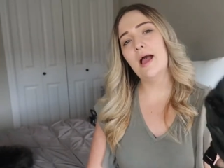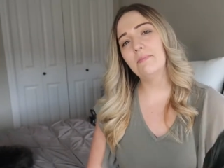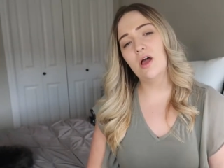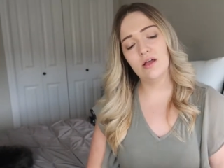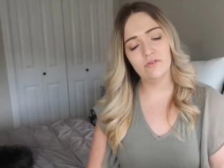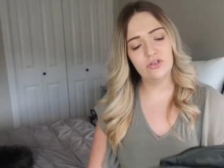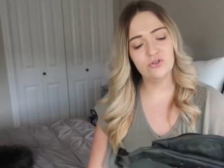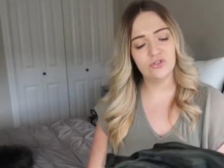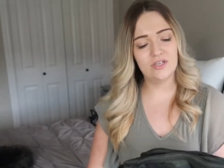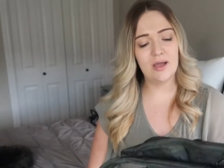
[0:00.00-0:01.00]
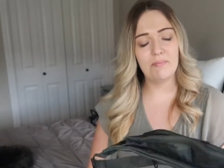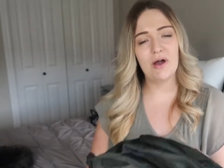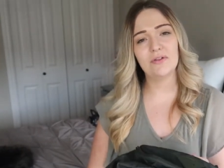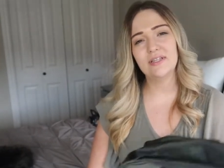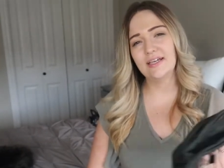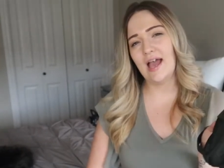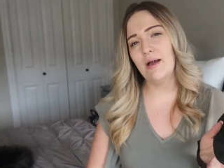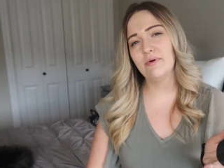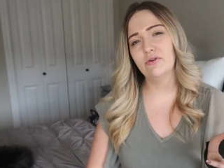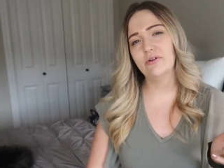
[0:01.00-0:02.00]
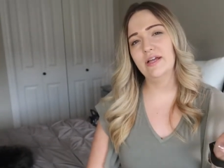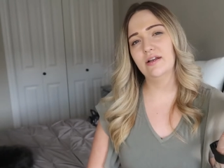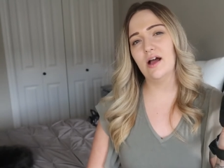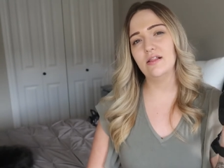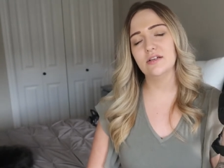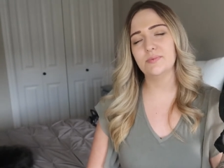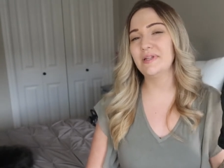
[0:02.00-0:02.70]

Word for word: I'm not usually about the camo green colors,